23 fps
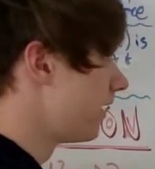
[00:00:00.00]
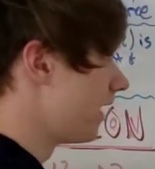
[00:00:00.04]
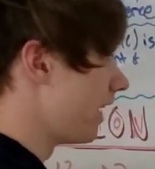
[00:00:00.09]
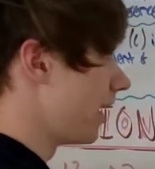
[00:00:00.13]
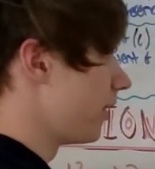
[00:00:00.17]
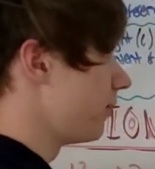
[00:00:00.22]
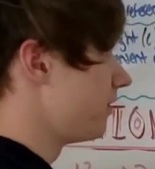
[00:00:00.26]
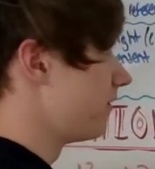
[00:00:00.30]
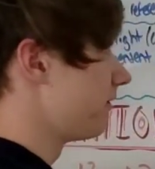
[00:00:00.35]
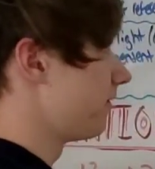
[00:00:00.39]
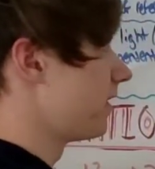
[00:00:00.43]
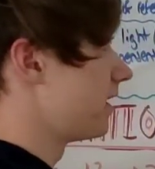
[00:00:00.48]
I
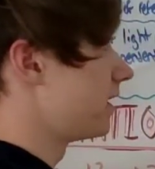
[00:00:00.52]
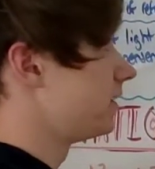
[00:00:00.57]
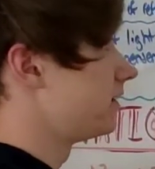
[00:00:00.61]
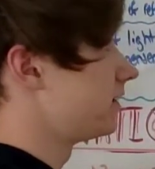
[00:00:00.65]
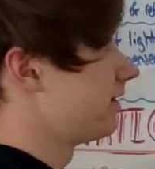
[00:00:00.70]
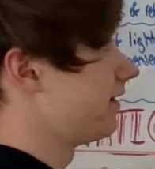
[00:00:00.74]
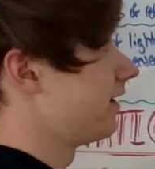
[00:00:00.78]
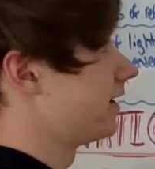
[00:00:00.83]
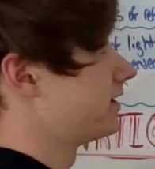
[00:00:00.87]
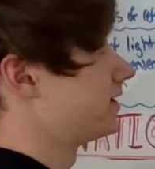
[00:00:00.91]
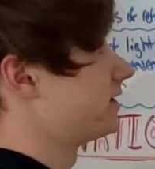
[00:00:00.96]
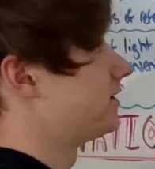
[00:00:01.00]
would find
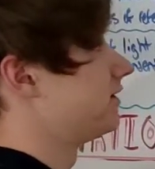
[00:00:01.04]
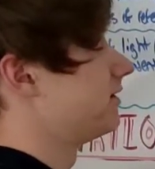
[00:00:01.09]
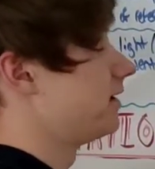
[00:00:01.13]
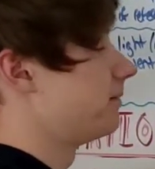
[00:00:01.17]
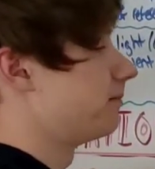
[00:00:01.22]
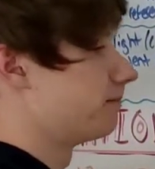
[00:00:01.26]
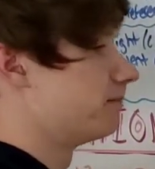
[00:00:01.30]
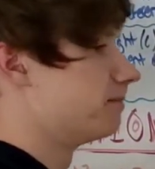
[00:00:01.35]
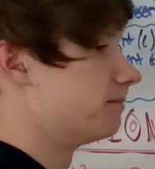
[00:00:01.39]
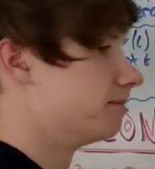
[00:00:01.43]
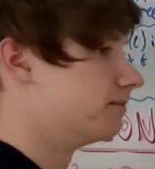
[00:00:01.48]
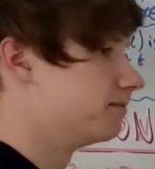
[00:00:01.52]
that the
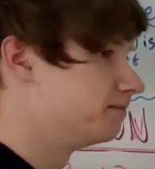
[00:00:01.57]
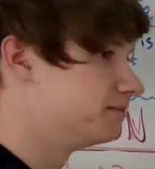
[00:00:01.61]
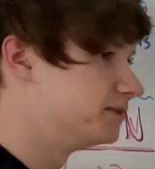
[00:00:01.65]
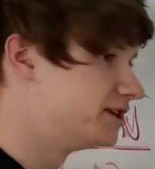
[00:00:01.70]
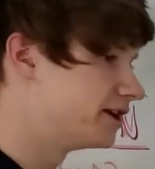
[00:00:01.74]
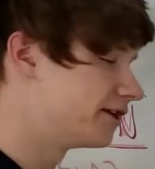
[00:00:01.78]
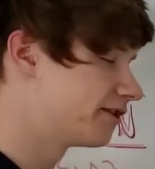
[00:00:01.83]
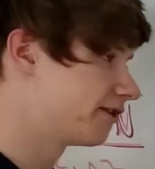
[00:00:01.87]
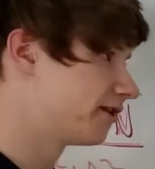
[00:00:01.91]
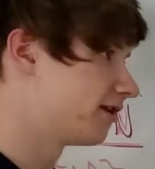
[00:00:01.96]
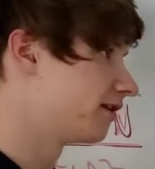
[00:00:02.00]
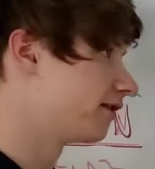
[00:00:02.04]

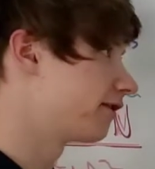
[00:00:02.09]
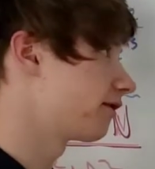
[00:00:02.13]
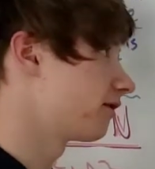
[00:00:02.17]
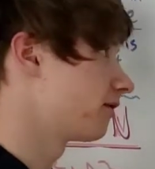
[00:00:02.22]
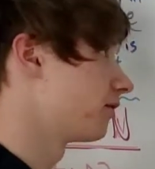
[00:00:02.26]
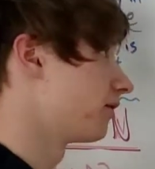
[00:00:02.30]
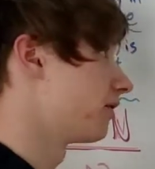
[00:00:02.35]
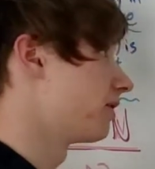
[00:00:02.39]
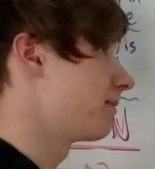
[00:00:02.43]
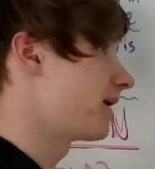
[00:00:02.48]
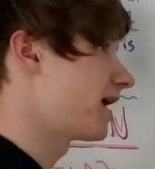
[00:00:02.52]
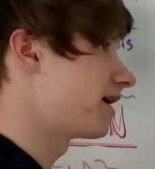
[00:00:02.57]
distance,
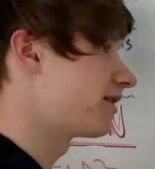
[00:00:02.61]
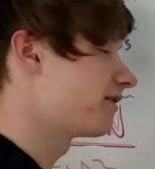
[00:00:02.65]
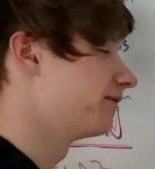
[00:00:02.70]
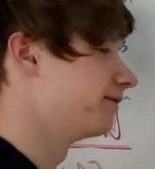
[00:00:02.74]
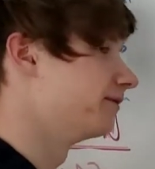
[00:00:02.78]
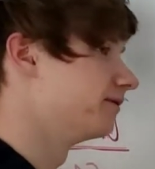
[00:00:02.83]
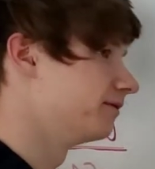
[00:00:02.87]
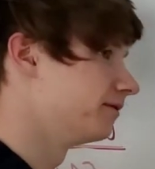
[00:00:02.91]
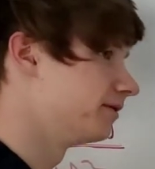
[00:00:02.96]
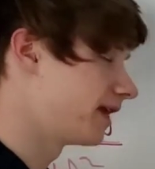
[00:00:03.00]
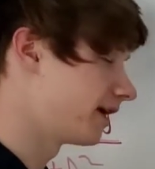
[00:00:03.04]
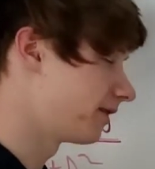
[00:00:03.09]
or the path
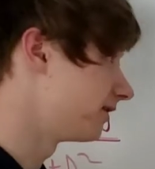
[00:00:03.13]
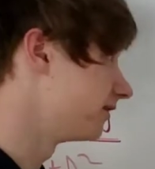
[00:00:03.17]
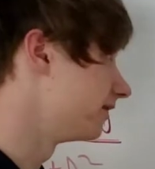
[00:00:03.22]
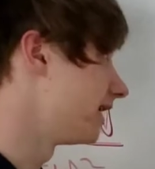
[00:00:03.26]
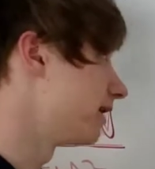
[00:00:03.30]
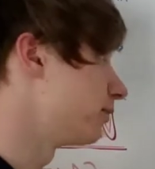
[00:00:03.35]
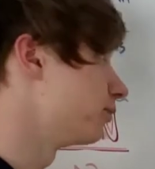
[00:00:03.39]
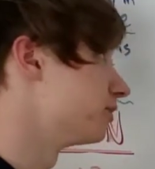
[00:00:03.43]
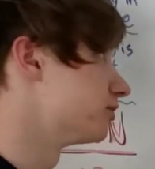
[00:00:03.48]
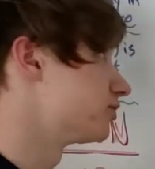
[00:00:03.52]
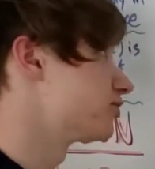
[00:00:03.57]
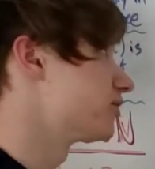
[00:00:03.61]
that the
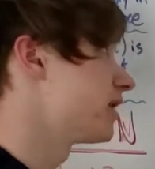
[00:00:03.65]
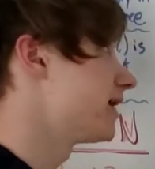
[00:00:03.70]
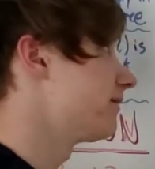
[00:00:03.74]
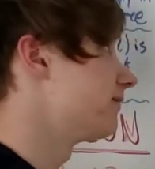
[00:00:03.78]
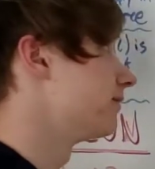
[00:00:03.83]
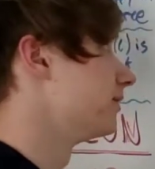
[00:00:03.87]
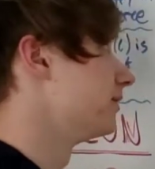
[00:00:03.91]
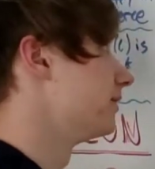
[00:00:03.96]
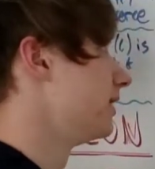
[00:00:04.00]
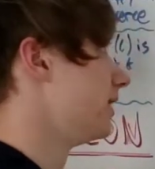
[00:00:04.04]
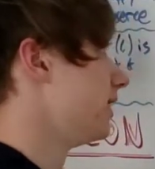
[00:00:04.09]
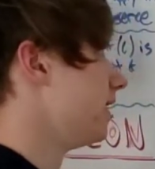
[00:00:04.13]
light will
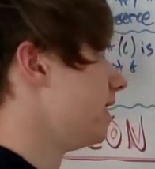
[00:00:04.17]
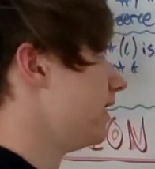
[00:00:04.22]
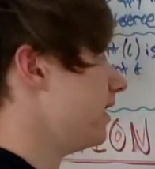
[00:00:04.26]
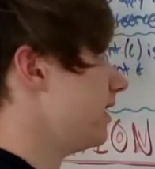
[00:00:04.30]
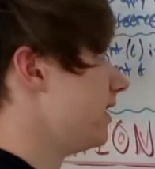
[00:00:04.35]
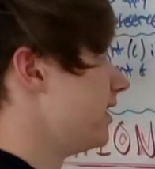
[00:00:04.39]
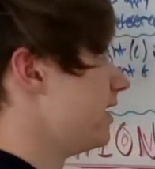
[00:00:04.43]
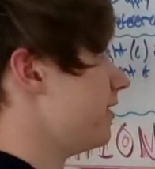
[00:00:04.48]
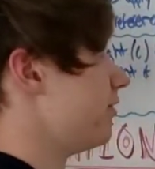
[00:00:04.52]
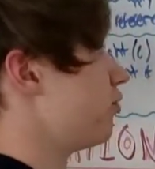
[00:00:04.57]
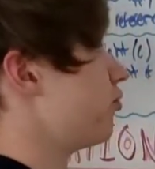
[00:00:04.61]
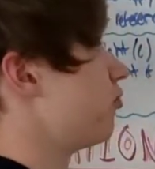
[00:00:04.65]
travel,
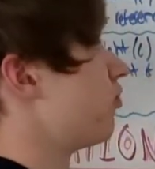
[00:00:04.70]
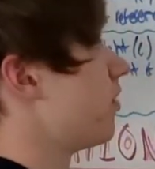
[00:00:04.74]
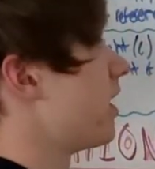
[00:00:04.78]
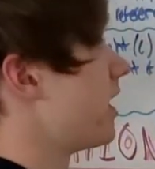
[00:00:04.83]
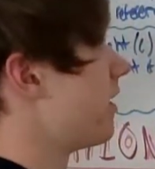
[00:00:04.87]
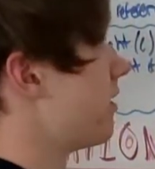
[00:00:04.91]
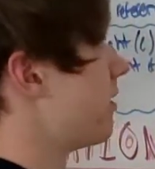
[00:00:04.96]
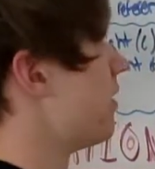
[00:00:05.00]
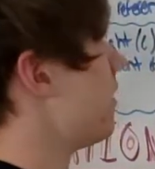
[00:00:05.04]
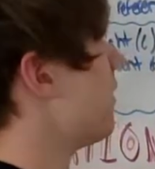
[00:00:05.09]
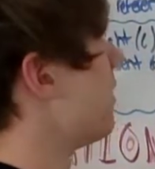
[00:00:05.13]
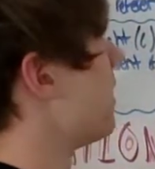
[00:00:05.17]
is
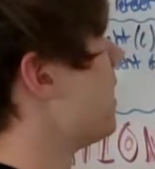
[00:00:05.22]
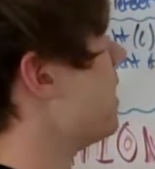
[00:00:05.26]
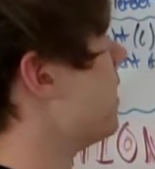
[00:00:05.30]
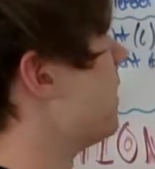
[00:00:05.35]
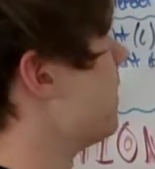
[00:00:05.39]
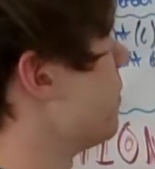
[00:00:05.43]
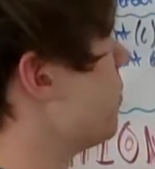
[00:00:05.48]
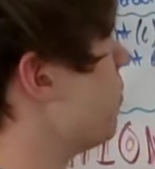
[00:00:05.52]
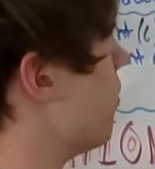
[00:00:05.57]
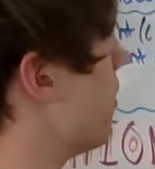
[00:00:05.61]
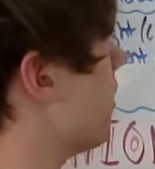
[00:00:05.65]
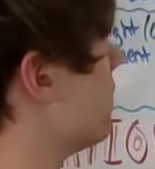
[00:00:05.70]
greater than
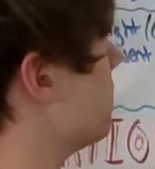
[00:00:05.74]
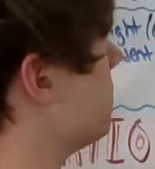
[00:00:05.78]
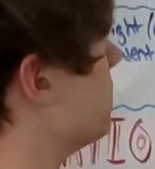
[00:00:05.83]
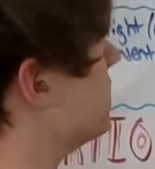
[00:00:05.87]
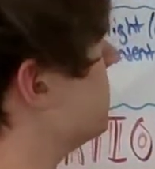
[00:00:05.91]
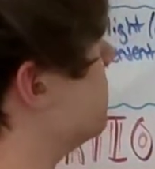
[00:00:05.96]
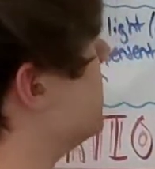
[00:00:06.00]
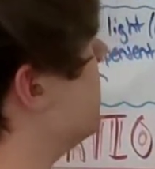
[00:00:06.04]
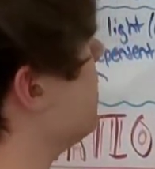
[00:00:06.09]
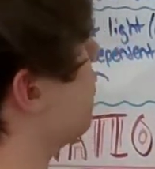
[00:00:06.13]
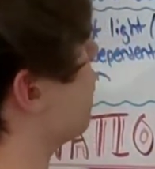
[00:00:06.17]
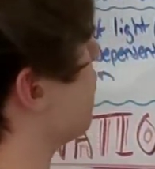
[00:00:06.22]
if it were to
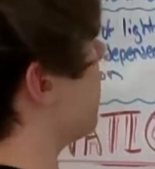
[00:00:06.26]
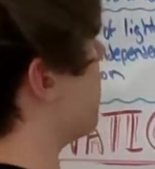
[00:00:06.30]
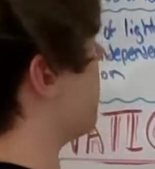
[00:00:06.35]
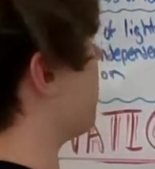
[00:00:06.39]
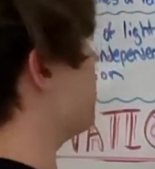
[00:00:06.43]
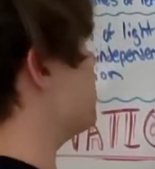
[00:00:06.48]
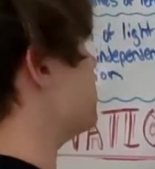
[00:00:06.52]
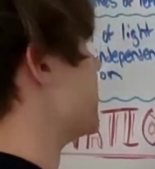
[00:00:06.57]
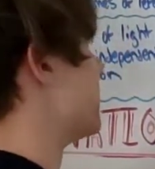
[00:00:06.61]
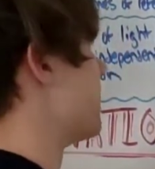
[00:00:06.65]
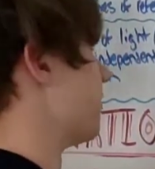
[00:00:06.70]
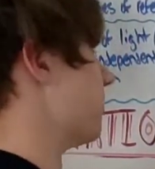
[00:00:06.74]
be straight up
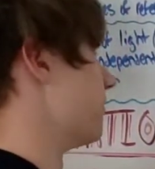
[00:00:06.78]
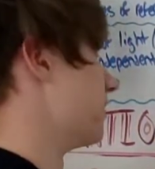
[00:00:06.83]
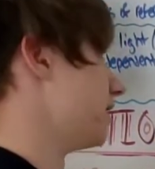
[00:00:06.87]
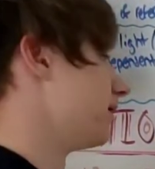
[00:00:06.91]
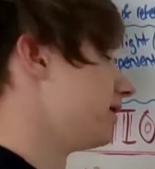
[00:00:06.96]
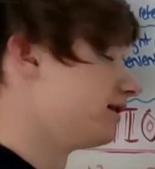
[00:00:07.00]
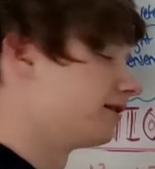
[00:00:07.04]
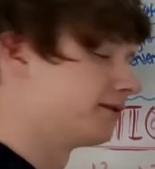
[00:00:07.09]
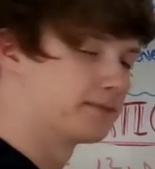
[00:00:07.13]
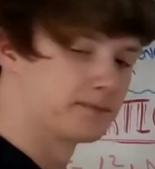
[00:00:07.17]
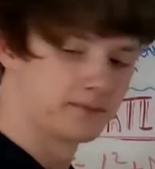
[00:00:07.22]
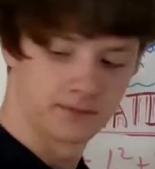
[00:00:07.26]
and down.
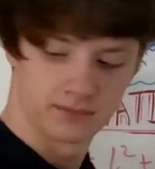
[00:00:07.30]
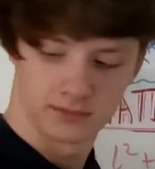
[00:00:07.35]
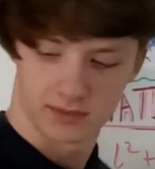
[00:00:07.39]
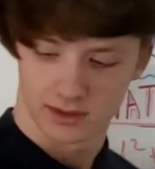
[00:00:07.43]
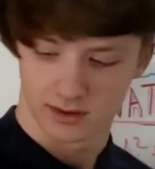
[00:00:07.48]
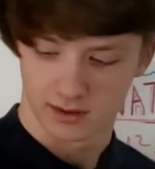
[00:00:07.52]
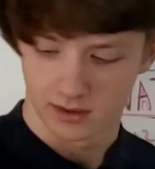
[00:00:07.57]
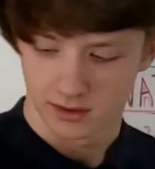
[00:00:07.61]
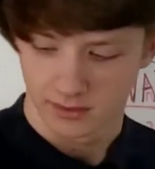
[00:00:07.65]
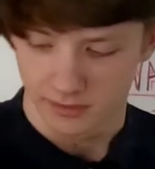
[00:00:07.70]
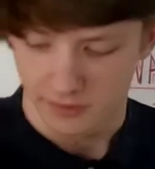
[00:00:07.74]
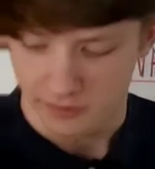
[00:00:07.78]

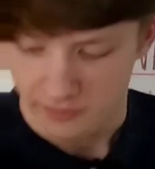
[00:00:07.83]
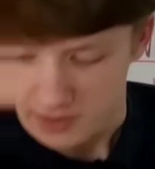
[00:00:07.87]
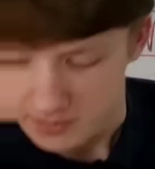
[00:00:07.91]
This